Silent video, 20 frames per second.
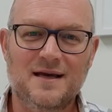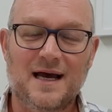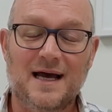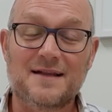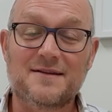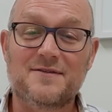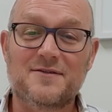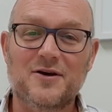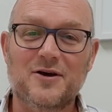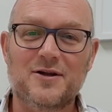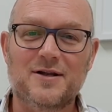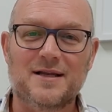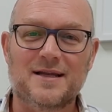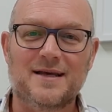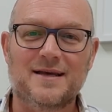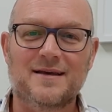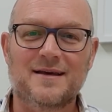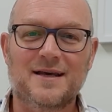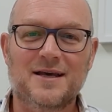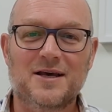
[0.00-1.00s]
And
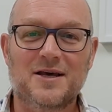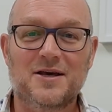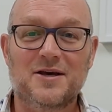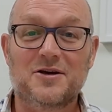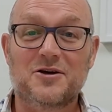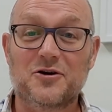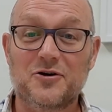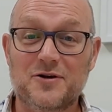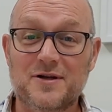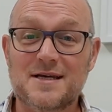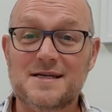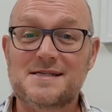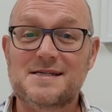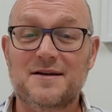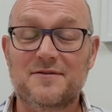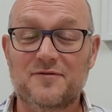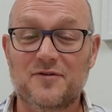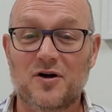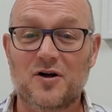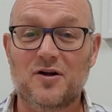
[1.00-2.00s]
thirdly, goodness
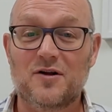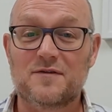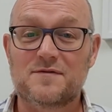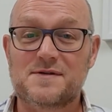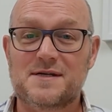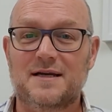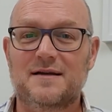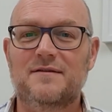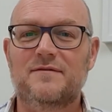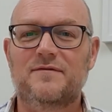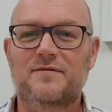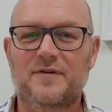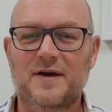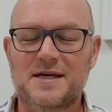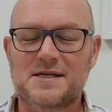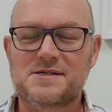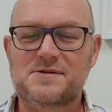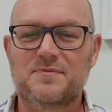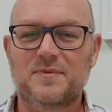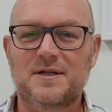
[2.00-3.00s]
involves
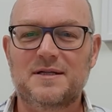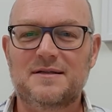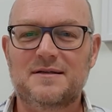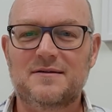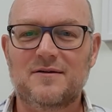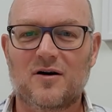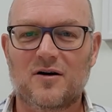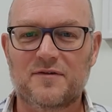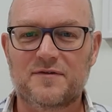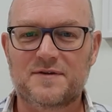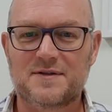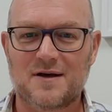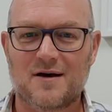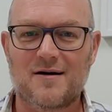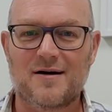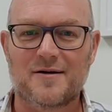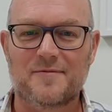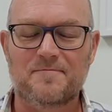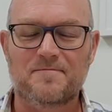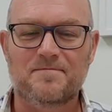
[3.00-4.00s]
investment of
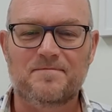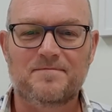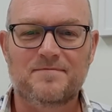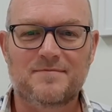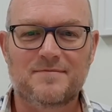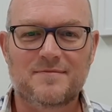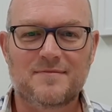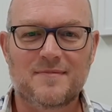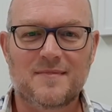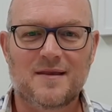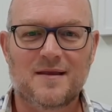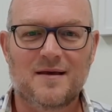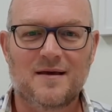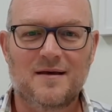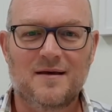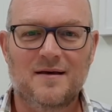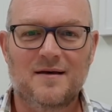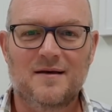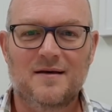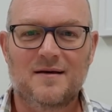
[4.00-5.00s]
time.
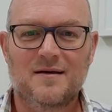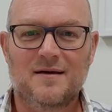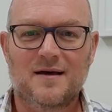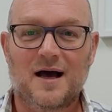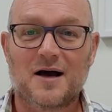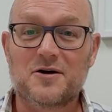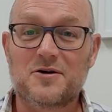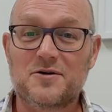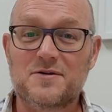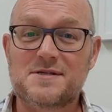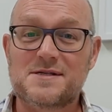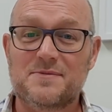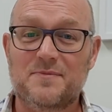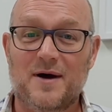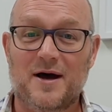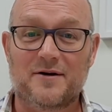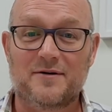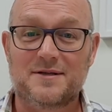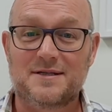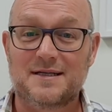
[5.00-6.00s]
Our good
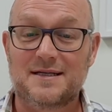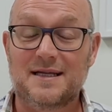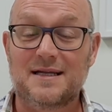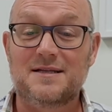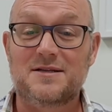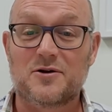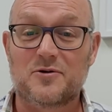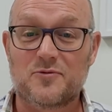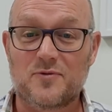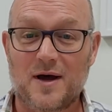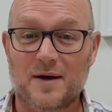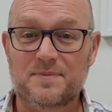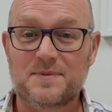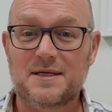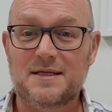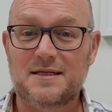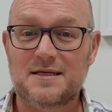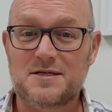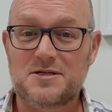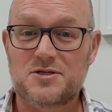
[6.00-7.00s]
Samaritan
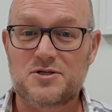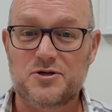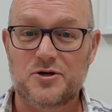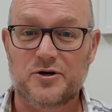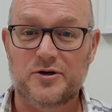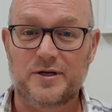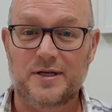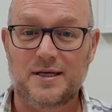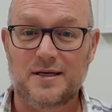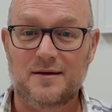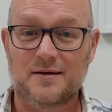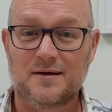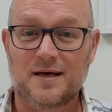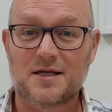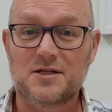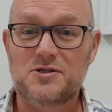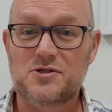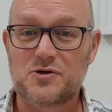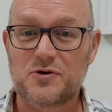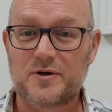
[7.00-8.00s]
interrupted his journey
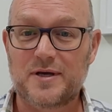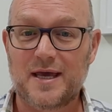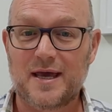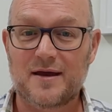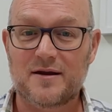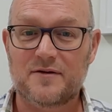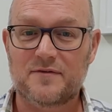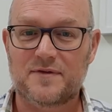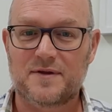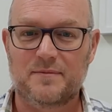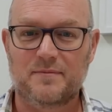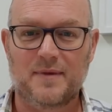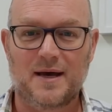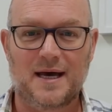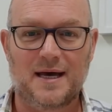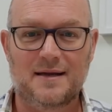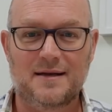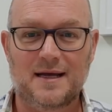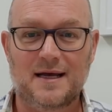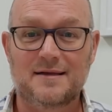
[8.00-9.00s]
and took care of the
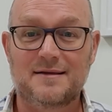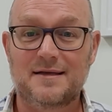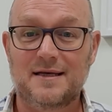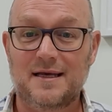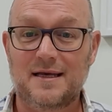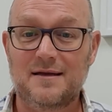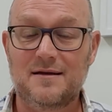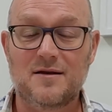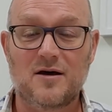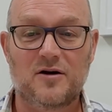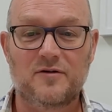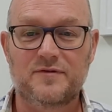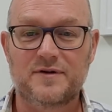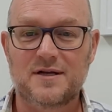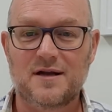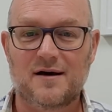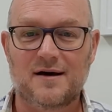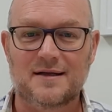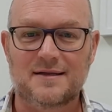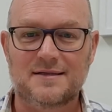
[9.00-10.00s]
man at the inn
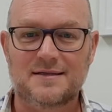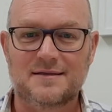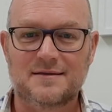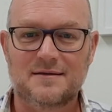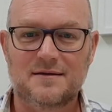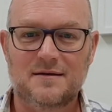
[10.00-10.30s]
overnight.